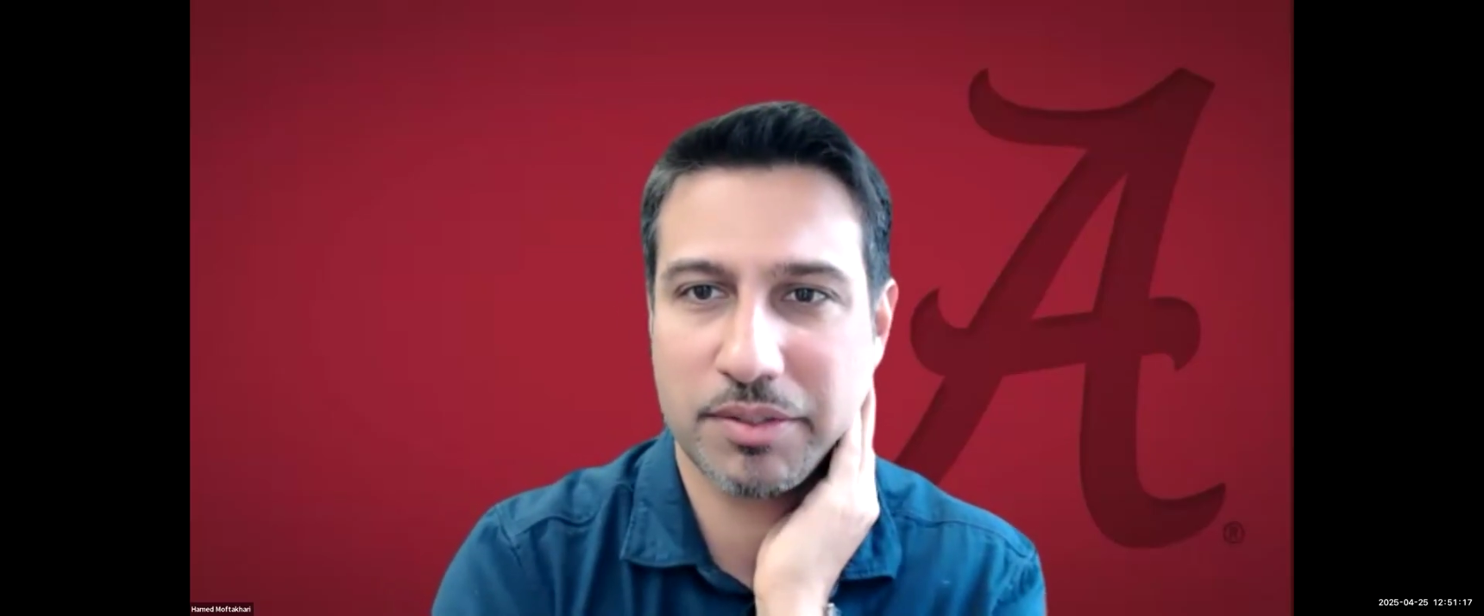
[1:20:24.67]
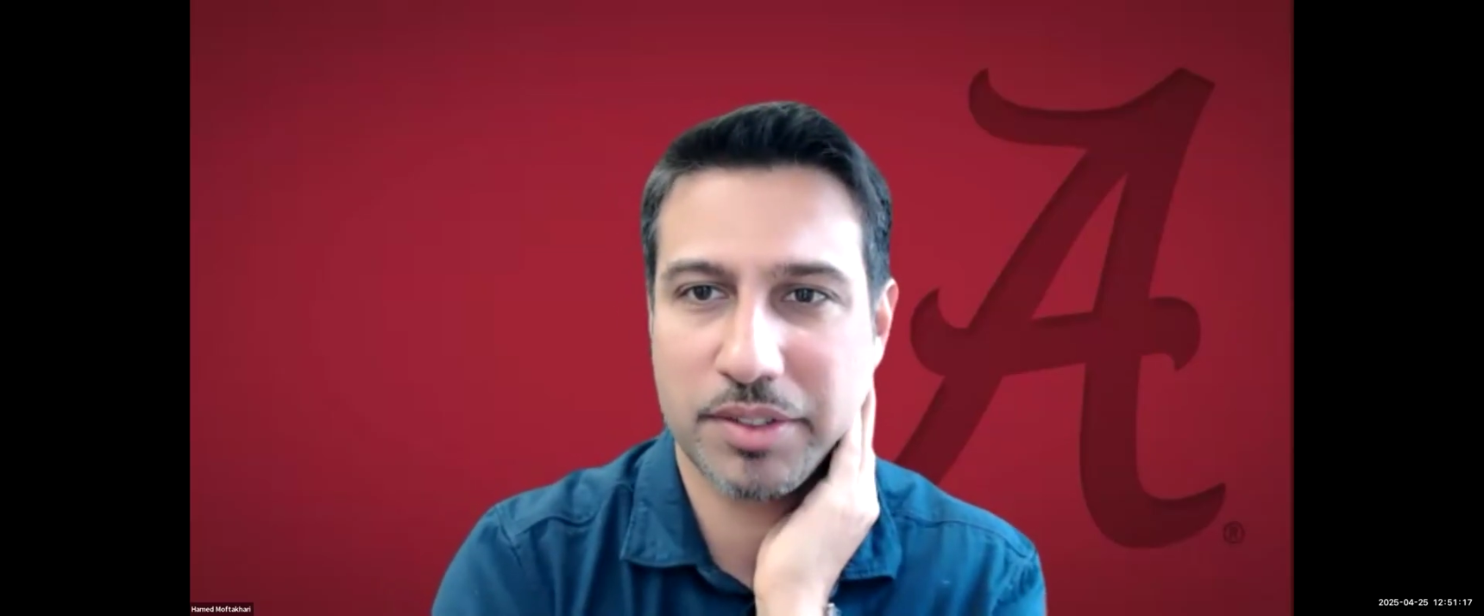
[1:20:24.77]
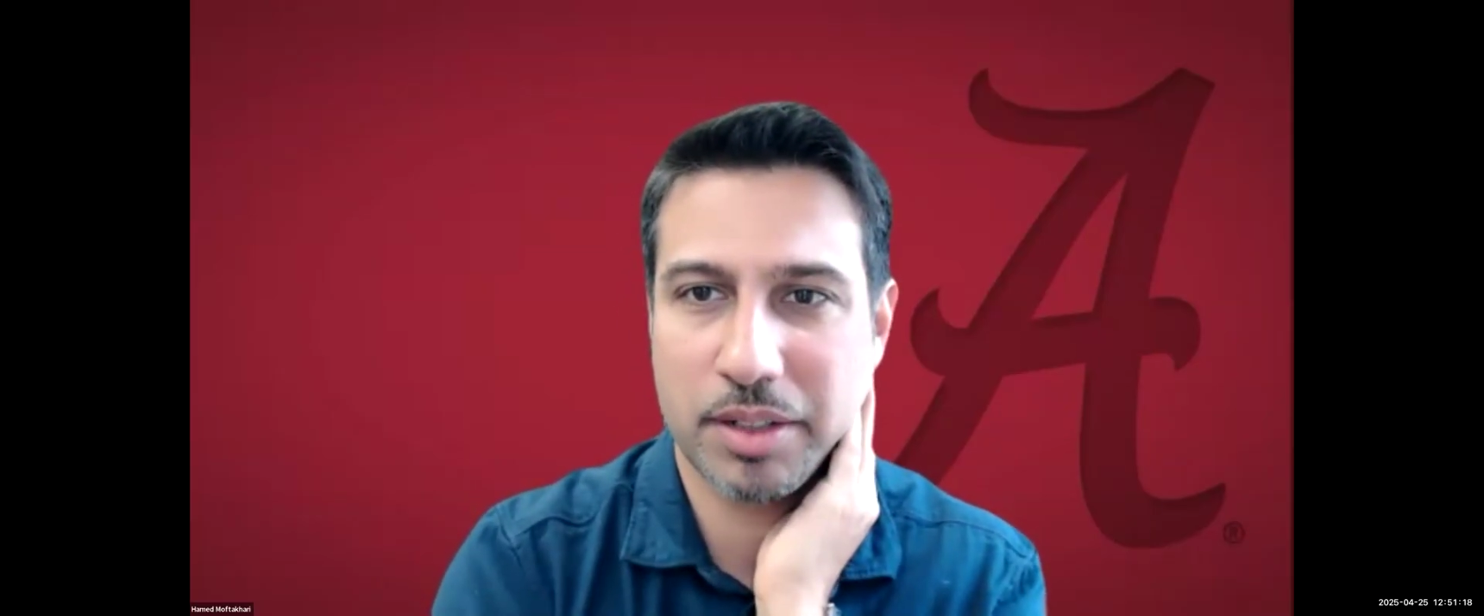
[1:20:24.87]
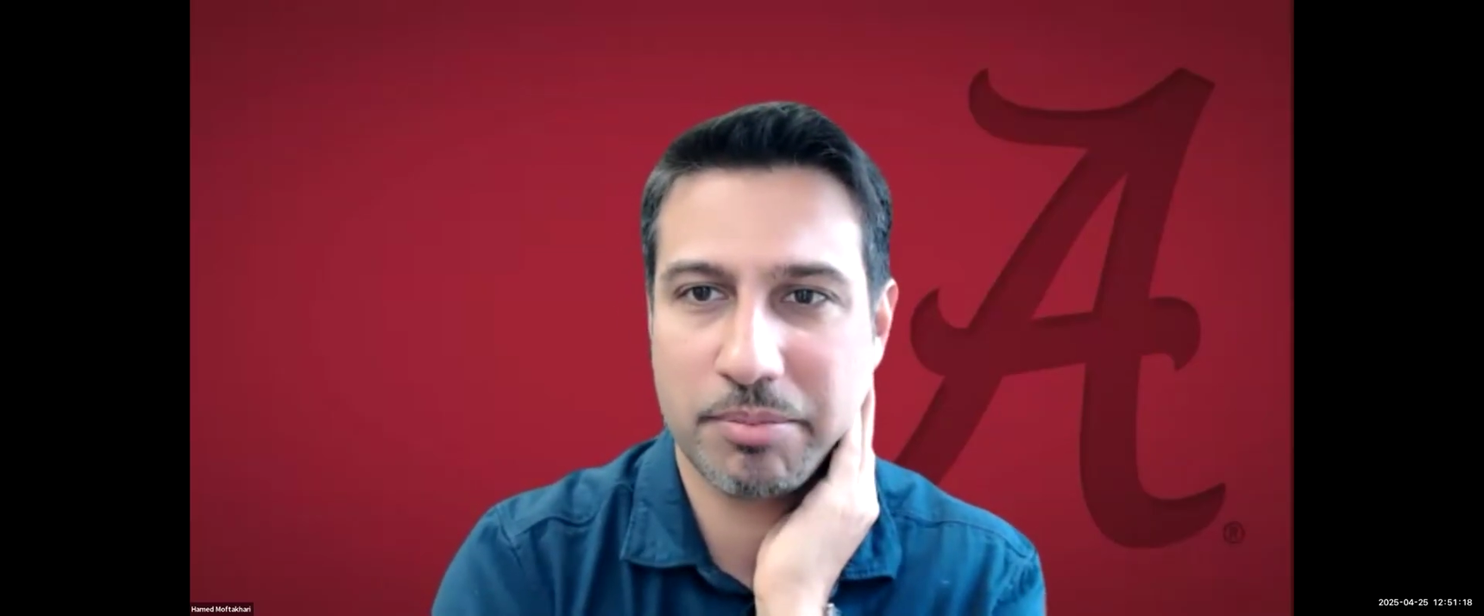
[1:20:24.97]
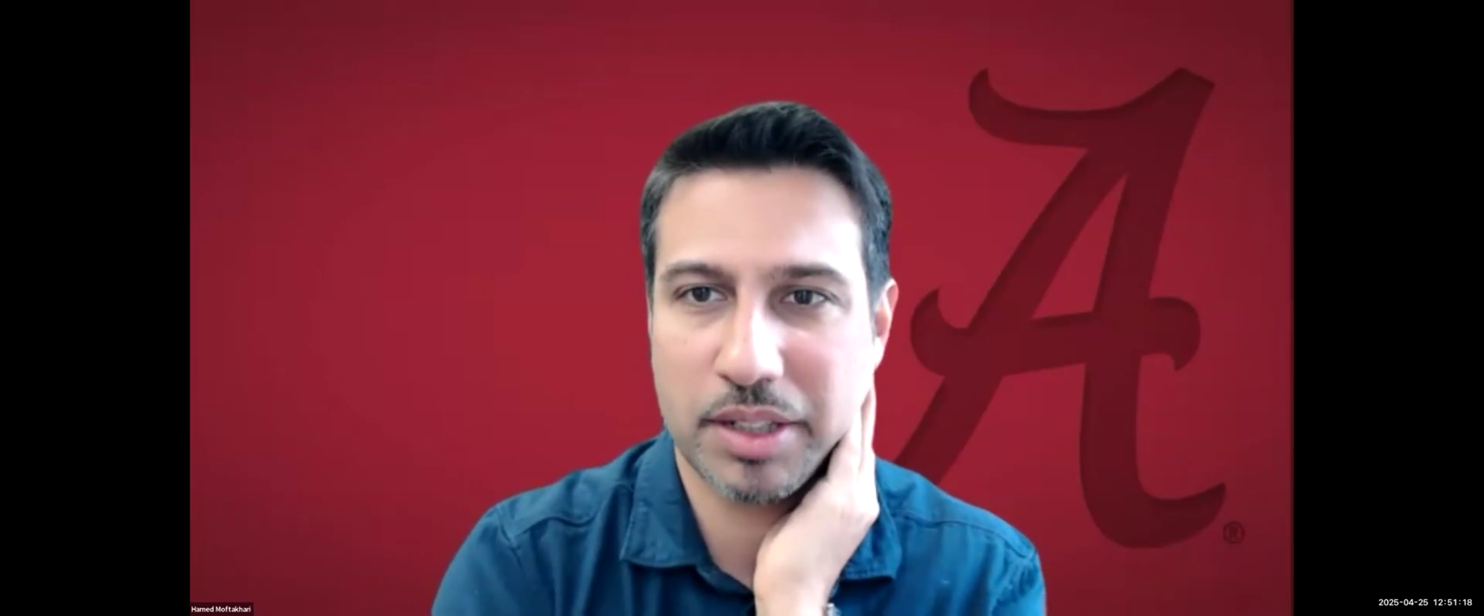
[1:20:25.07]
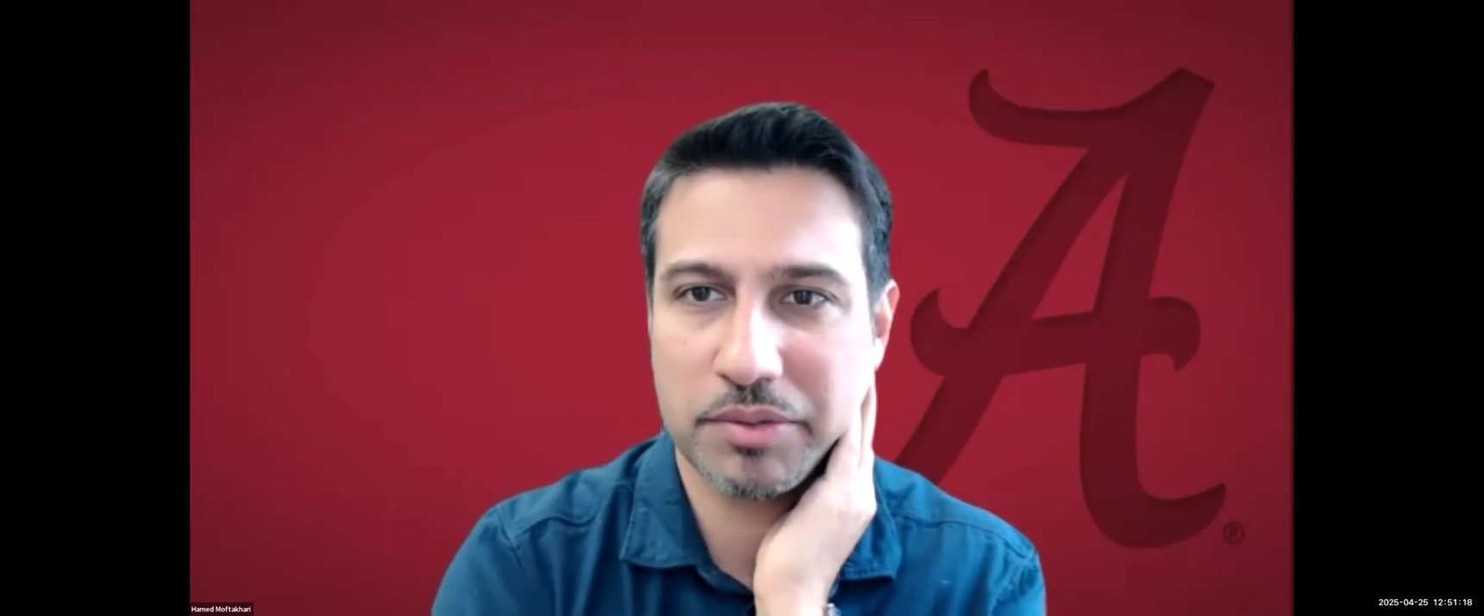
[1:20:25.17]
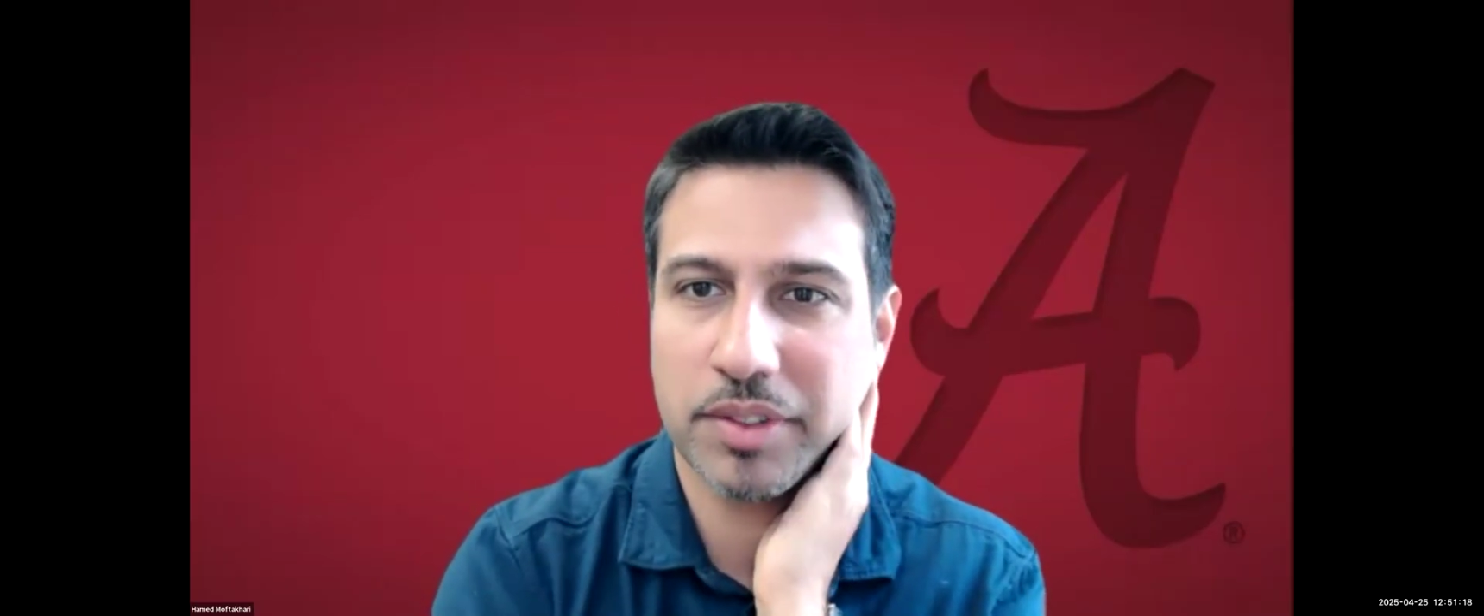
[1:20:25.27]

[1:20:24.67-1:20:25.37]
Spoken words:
of compound